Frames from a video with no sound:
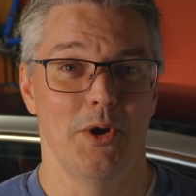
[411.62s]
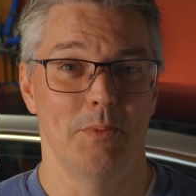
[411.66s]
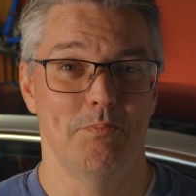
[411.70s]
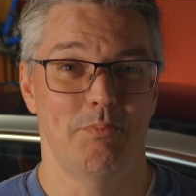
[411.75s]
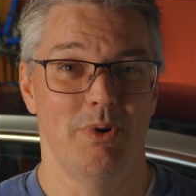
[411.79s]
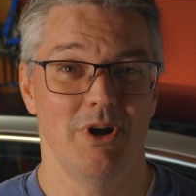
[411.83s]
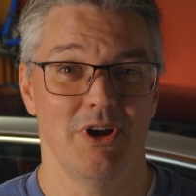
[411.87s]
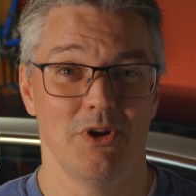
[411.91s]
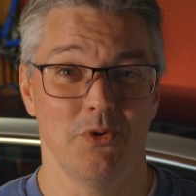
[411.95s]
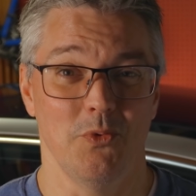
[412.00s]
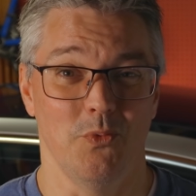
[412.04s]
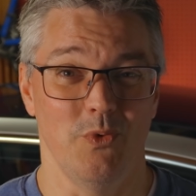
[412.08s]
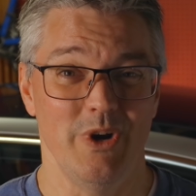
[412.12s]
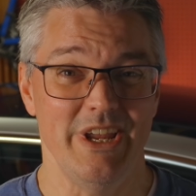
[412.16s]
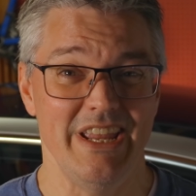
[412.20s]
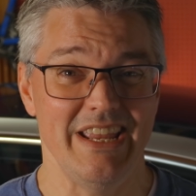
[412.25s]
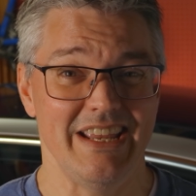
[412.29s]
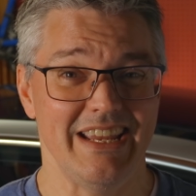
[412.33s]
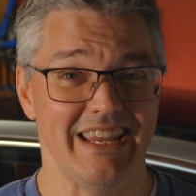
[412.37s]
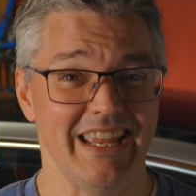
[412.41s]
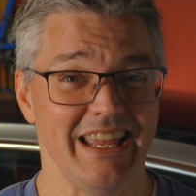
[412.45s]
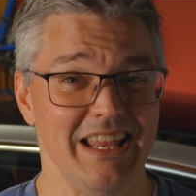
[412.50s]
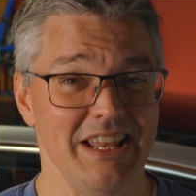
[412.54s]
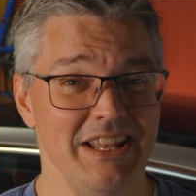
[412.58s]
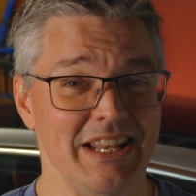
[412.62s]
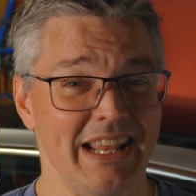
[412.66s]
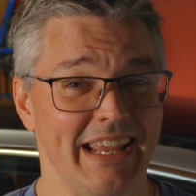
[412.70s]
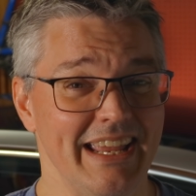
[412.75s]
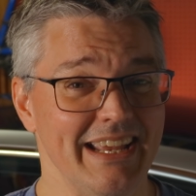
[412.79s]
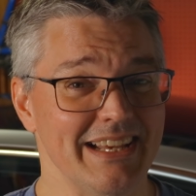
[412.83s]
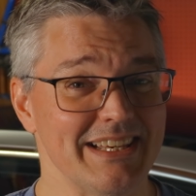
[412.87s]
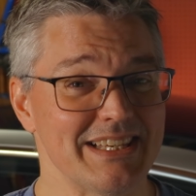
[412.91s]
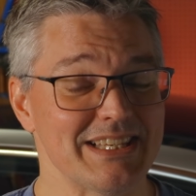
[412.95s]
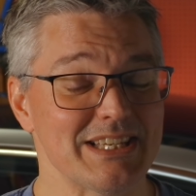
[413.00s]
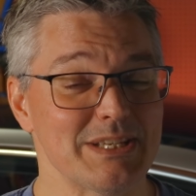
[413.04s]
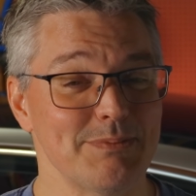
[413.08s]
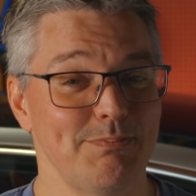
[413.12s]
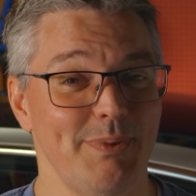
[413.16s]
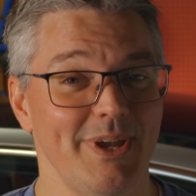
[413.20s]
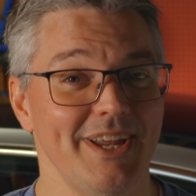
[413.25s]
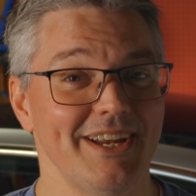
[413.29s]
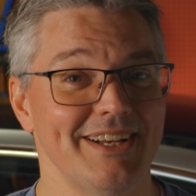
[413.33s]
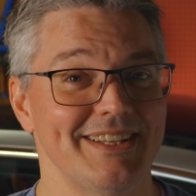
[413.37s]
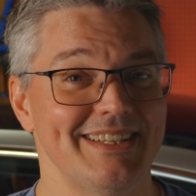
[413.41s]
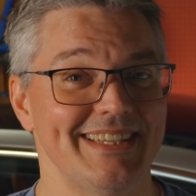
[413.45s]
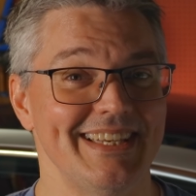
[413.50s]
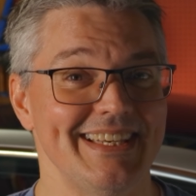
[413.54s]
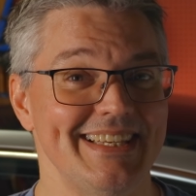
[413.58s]
But we can
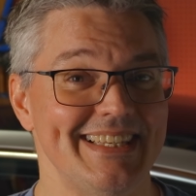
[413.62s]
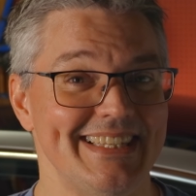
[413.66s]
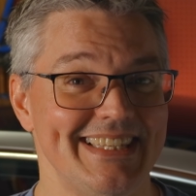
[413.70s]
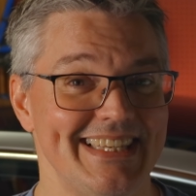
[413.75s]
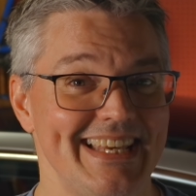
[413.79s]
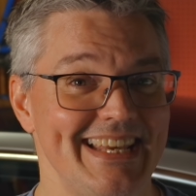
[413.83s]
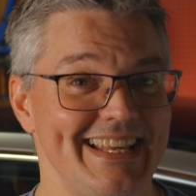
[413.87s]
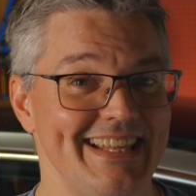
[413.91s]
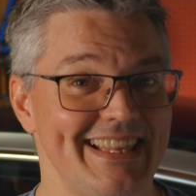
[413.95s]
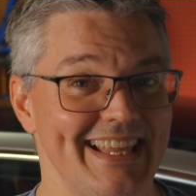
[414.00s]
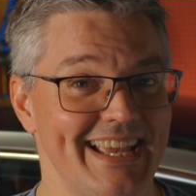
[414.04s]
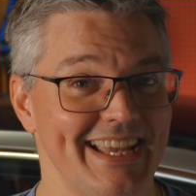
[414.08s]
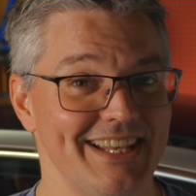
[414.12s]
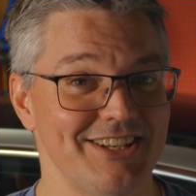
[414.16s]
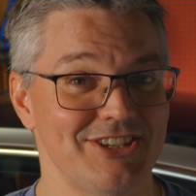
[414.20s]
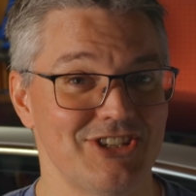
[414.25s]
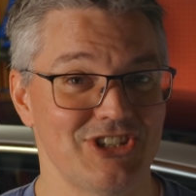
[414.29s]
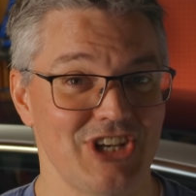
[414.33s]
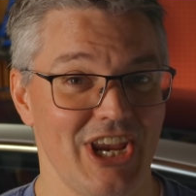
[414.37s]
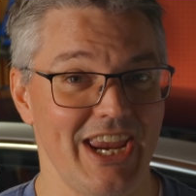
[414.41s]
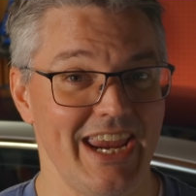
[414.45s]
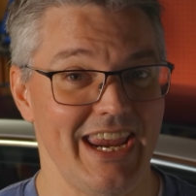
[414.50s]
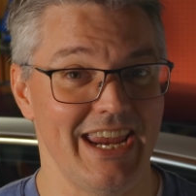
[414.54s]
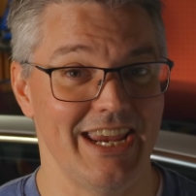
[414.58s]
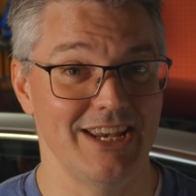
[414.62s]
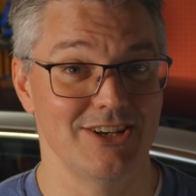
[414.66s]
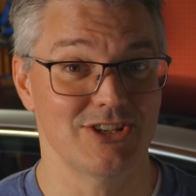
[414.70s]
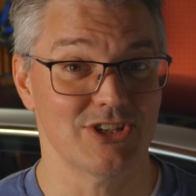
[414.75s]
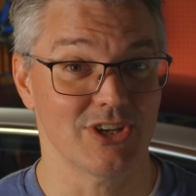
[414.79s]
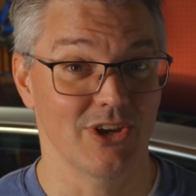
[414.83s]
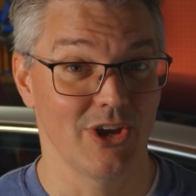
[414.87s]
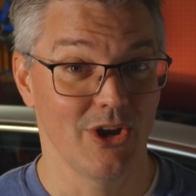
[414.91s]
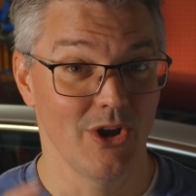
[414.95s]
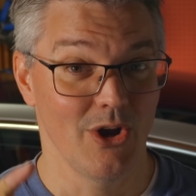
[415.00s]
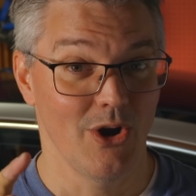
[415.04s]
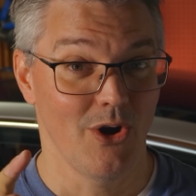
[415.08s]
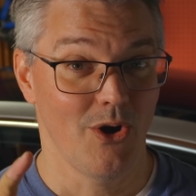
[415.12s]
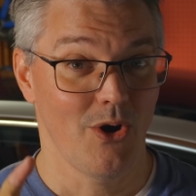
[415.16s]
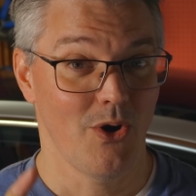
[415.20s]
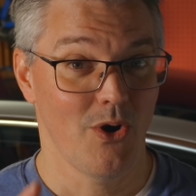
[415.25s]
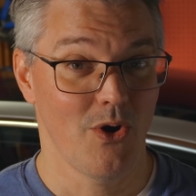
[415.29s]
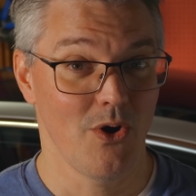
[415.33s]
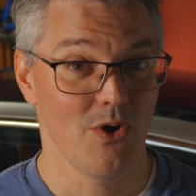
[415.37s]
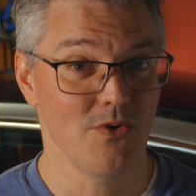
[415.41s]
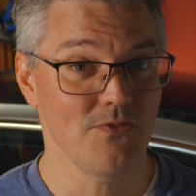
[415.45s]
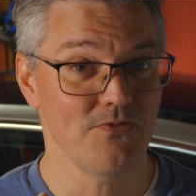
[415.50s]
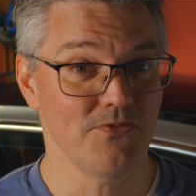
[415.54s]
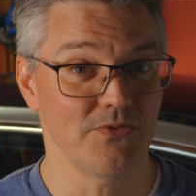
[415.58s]
expect to see that change
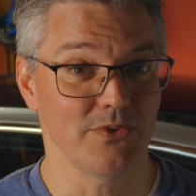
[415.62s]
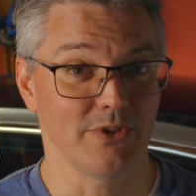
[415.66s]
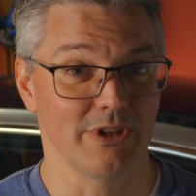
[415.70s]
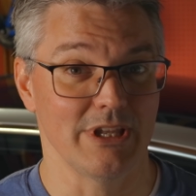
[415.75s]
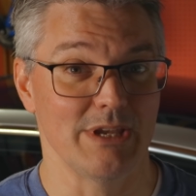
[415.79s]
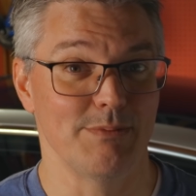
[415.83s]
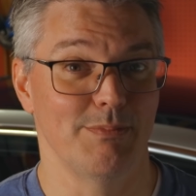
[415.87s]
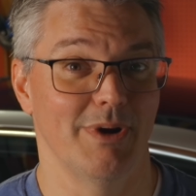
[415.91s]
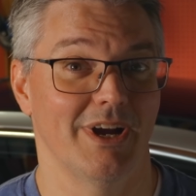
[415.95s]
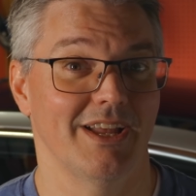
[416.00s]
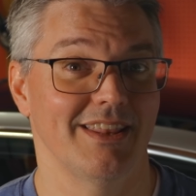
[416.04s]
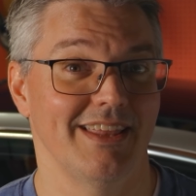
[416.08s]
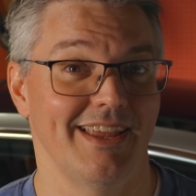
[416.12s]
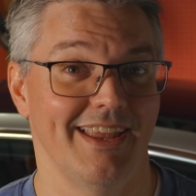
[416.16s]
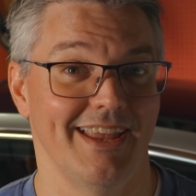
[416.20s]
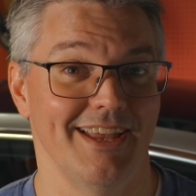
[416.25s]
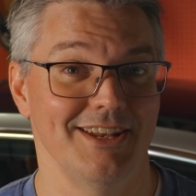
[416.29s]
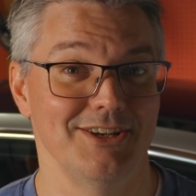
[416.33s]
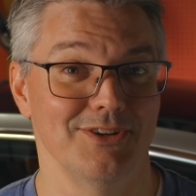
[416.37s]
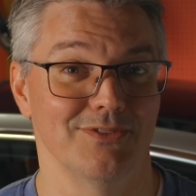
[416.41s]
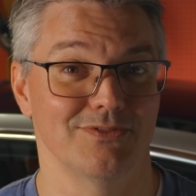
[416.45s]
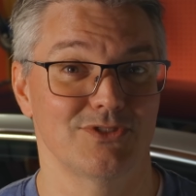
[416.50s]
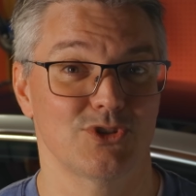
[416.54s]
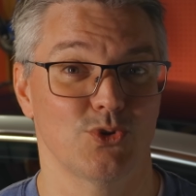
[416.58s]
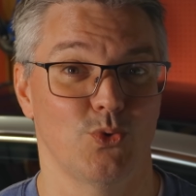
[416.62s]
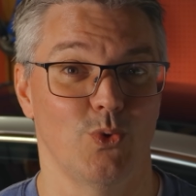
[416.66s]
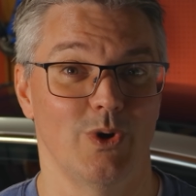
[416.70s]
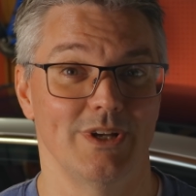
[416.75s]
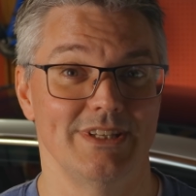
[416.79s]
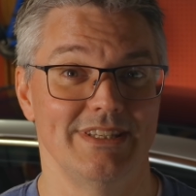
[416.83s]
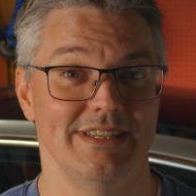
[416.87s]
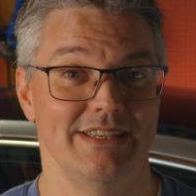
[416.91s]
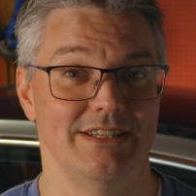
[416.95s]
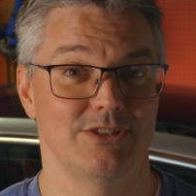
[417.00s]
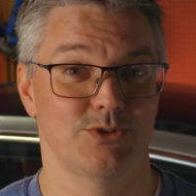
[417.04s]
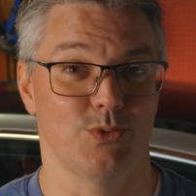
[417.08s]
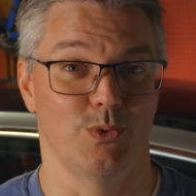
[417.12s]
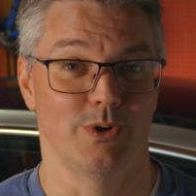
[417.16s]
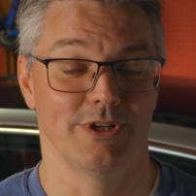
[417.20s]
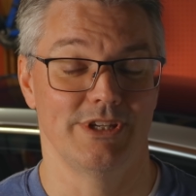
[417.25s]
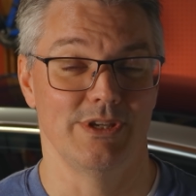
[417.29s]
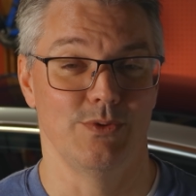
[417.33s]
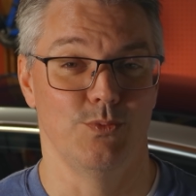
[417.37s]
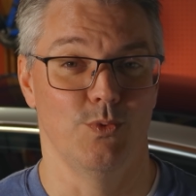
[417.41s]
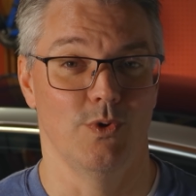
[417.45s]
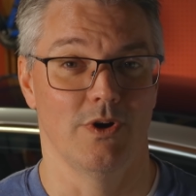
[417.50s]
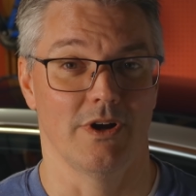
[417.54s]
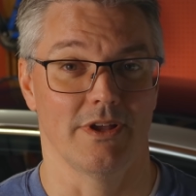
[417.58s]
hopefully by the end of
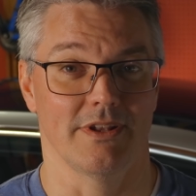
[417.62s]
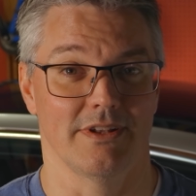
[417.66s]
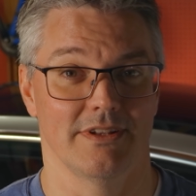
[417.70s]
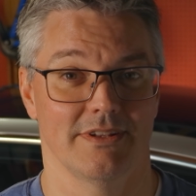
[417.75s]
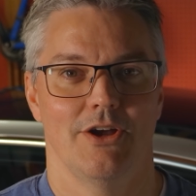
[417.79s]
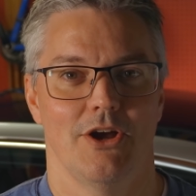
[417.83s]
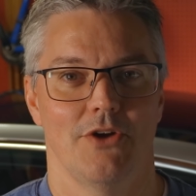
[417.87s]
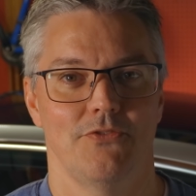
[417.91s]
2021.